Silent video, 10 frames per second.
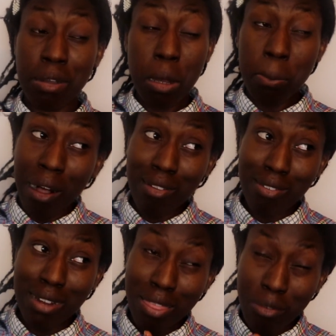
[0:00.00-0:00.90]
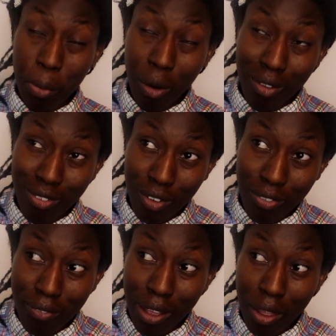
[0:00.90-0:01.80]
got a master's in anthropology
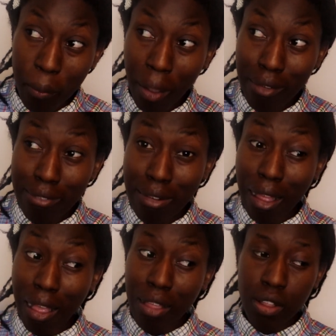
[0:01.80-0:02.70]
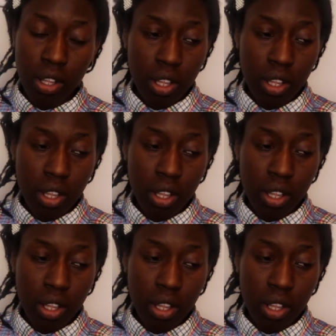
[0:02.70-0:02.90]
of development.